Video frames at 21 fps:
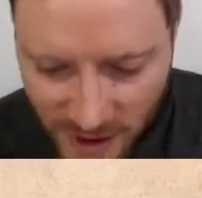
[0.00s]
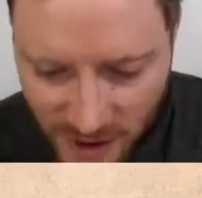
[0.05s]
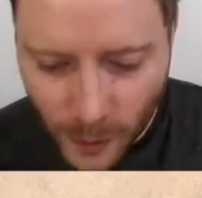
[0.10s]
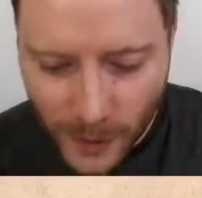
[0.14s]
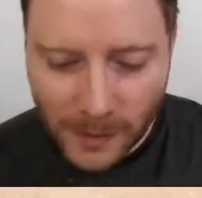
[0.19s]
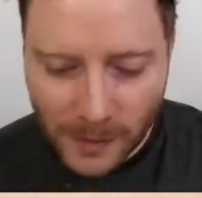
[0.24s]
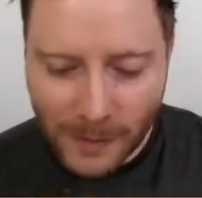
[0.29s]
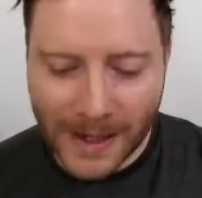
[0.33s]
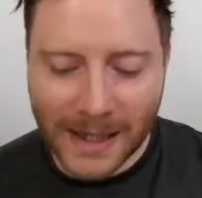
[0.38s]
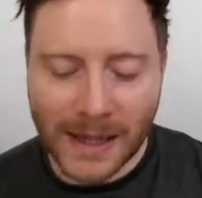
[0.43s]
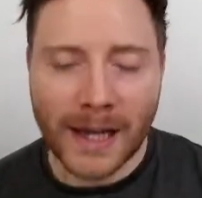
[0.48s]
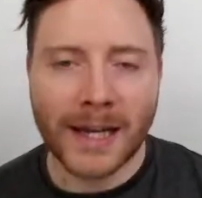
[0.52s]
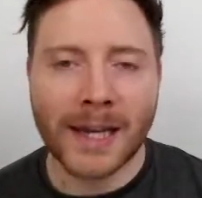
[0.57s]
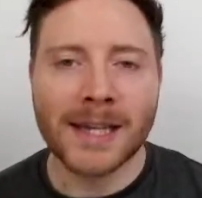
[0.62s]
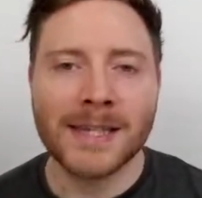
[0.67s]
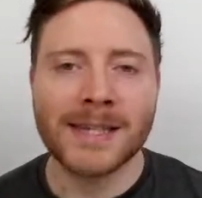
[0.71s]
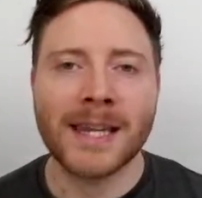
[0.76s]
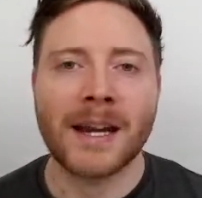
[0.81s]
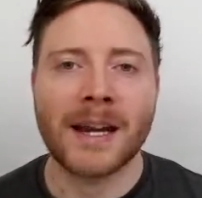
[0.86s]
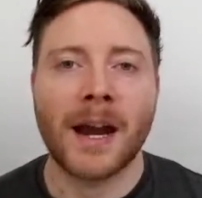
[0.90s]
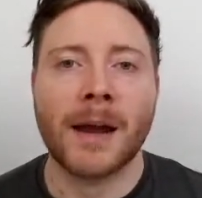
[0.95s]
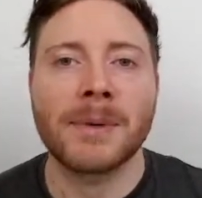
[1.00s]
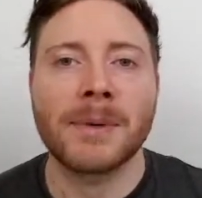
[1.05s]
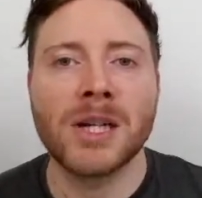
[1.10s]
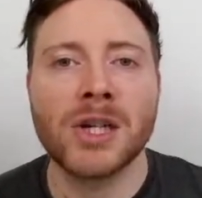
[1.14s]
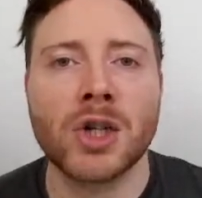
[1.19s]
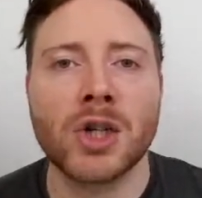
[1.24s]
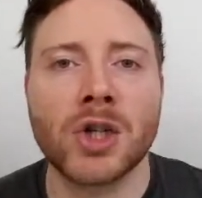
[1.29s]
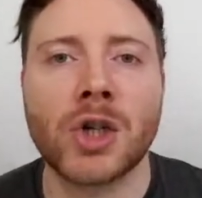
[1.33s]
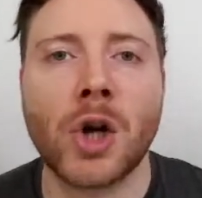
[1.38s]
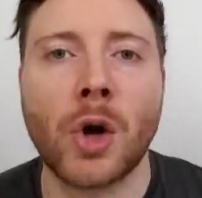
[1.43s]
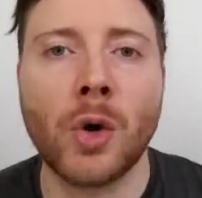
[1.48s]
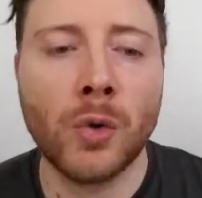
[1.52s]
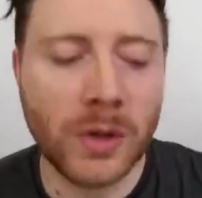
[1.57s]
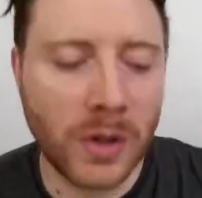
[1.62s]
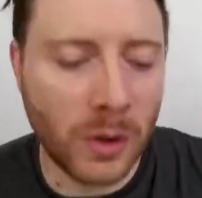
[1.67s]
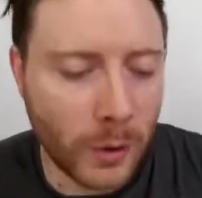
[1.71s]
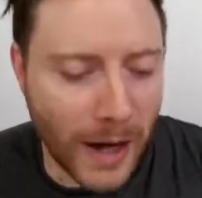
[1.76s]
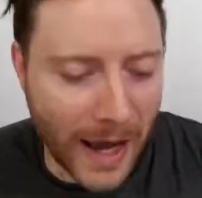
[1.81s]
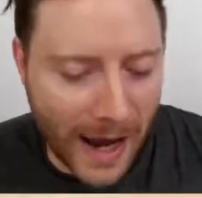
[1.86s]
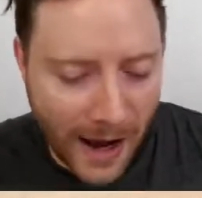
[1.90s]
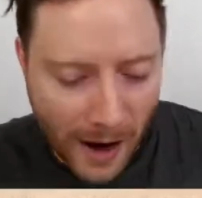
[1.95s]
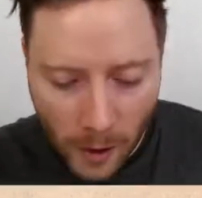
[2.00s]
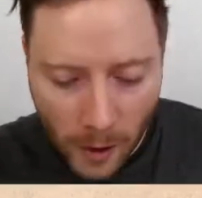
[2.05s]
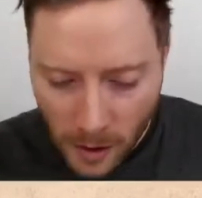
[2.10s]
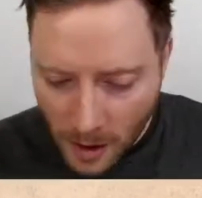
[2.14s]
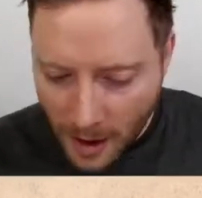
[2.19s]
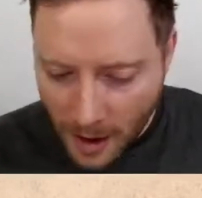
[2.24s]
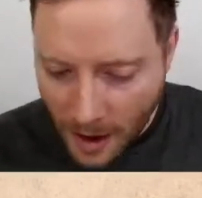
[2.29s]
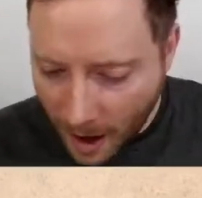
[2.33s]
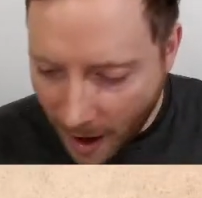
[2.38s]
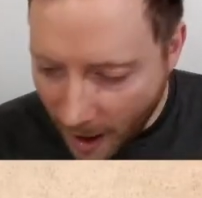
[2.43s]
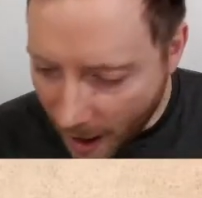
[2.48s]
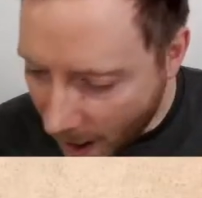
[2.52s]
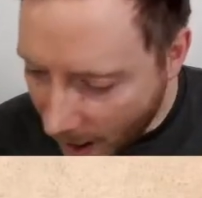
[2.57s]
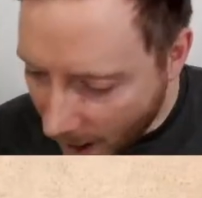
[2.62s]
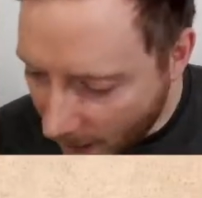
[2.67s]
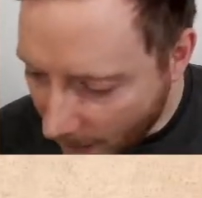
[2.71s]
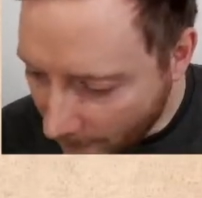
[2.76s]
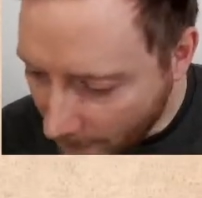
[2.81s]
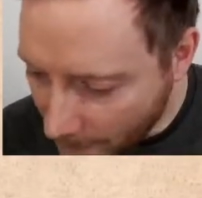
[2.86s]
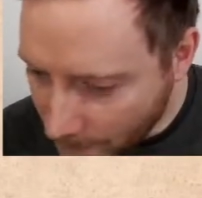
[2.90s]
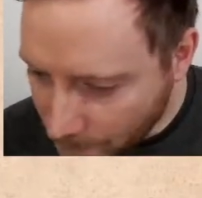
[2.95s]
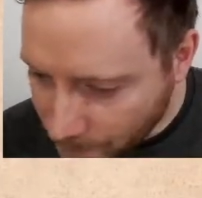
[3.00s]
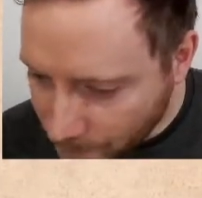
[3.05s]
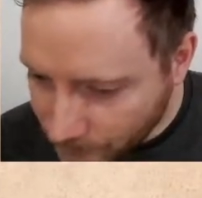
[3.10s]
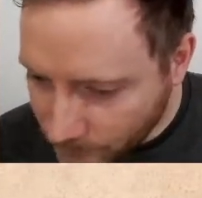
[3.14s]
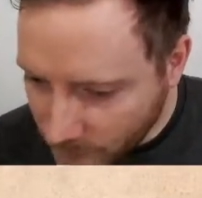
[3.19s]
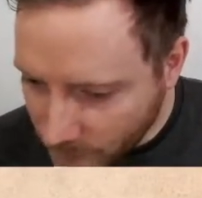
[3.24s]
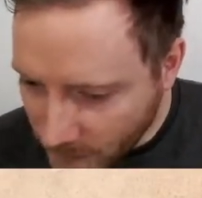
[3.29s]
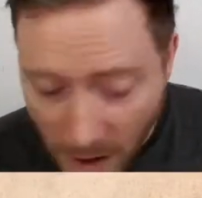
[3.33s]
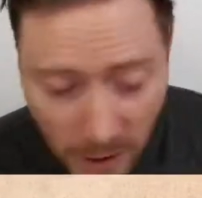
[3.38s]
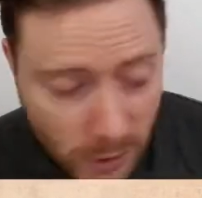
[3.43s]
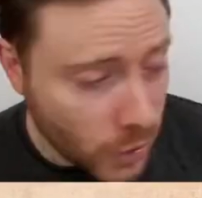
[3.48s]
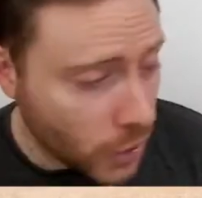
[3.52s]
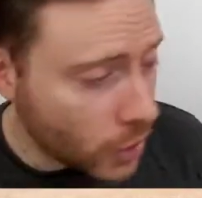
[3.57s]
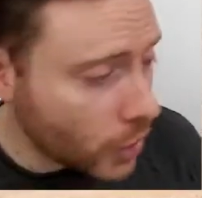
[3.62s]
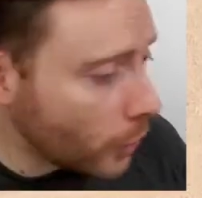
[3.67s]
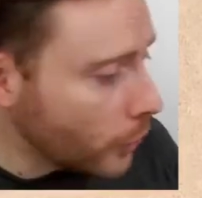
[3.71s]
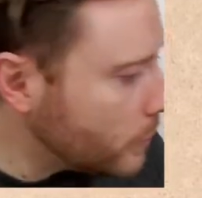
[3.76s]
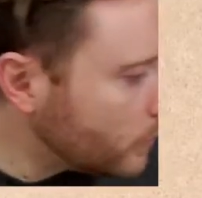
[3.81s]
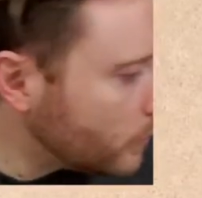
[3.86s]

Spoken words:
So anyway, like I said, I'm going to show you now. I'll show